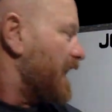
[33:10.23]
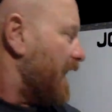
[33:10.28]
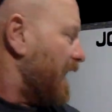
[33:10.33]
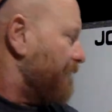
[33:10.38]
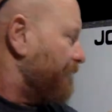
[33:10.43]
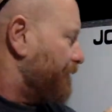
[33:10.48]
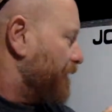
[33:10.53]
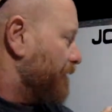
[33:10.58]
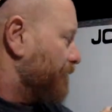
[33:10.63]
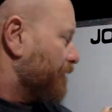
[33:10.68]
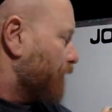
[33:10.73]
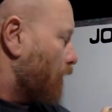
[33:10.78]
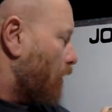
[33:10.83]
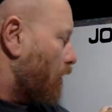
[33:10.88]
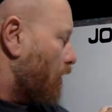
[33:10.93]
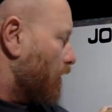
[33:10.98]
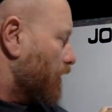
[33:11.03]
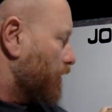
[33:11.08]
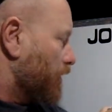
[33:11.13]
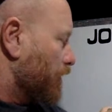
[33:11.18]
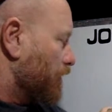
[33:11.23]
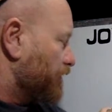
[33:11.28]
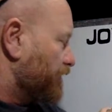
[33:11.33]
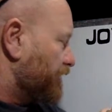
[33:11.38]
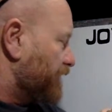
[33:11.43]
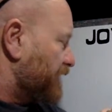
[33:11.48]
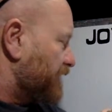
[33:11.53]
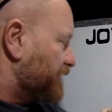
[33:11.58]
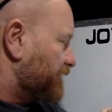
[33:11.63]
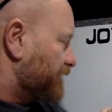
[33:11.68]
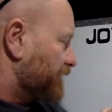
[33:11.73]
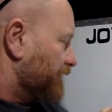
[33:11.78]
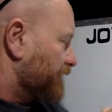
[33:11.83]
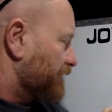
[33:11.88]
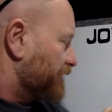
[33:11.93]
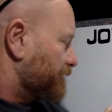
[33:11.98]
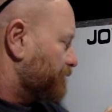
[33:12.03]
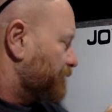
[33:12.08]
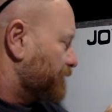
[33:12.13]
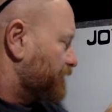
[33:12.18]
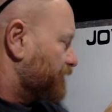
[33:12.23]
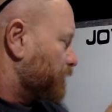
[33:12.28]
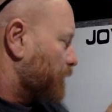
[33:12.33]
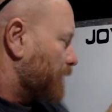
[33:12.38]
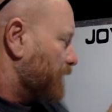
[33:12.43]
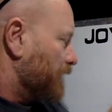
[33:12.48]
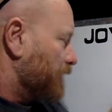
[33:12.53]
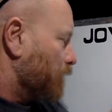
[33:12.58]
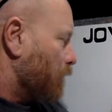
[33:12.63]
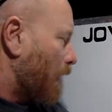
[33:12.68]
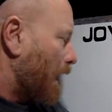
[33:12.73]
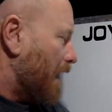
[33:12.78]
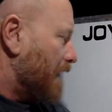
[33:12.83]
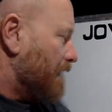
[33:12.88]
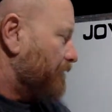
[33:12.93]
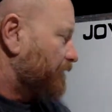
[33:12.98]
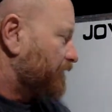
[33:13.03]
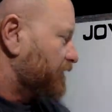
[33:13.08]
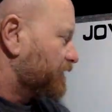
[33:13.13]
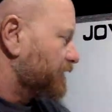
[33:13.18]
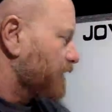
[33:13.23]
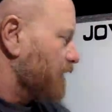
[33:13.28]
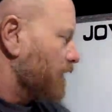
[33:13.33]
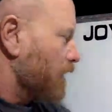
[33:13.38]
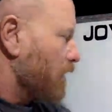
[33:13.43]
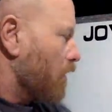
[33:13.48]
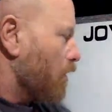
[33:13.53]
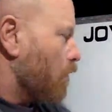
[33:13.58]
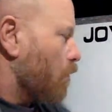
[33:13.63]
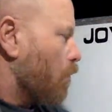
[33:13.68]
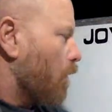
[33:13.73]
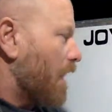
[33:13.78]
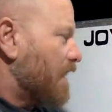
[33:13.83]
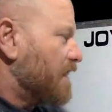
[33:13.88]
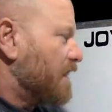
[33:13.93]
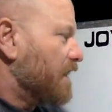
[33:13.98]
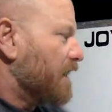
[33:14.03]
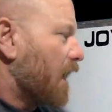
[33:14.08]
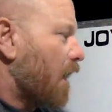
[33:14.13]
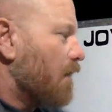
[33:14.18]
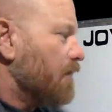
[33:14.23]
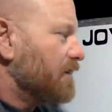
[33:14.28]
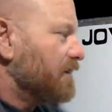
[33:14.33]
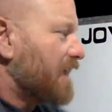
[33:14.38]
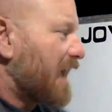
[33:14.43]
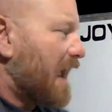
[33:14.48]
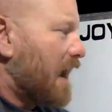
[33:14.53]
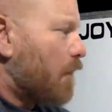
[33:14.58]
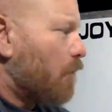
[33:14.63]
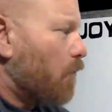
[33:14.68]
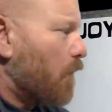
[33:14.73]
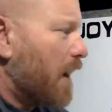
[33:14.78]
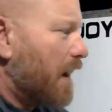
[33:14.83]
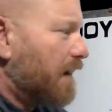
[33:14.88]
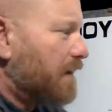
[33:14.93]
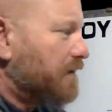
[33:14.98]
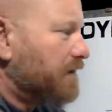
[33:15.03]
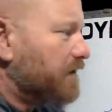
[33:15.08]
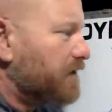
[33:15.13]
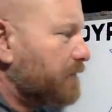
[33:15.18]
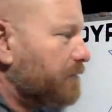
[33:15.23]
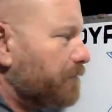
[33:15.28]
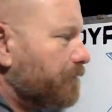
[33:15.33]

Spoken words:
if you've got a good distance between the waves when you're going downwind,